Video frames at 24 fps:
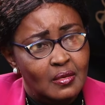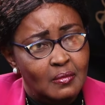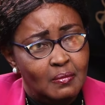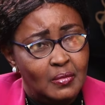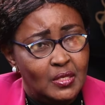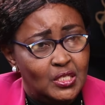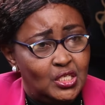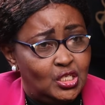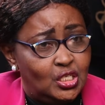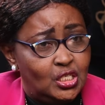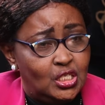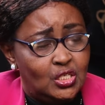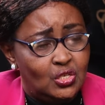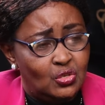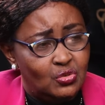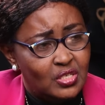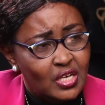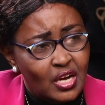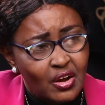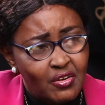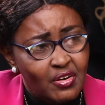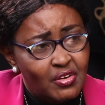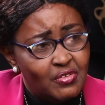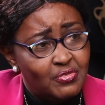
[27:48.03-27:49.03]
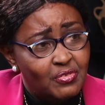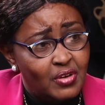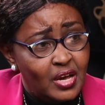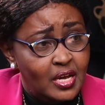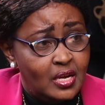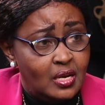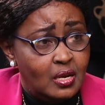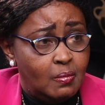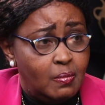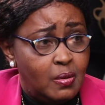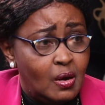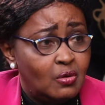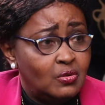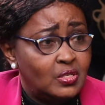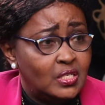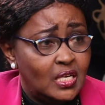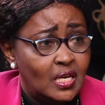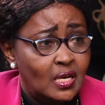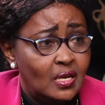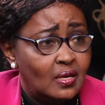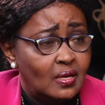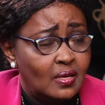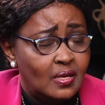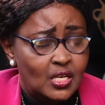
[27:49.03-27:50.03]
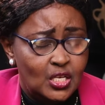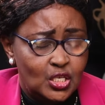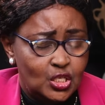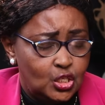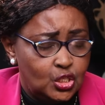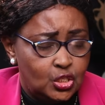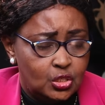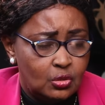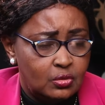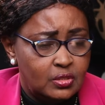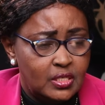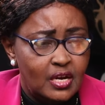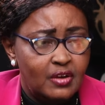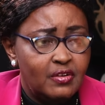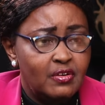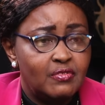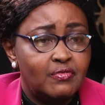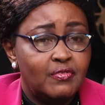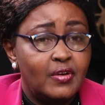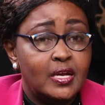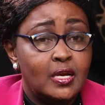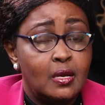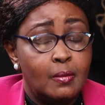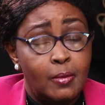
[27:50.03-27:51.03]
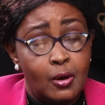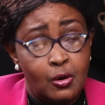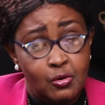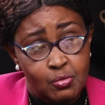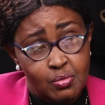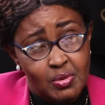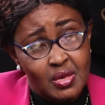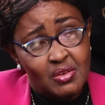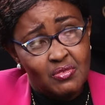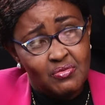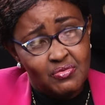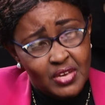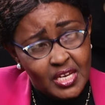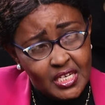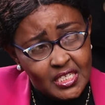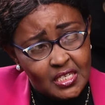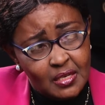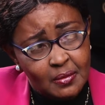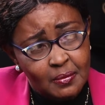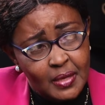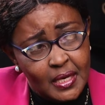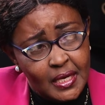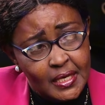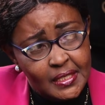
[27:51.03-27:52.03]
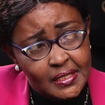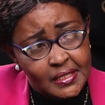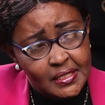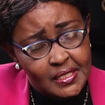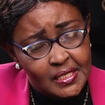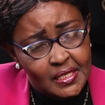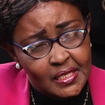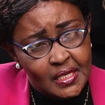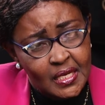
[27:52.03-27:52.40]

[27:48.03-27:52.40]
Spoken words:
but she's so terrified about being victimized.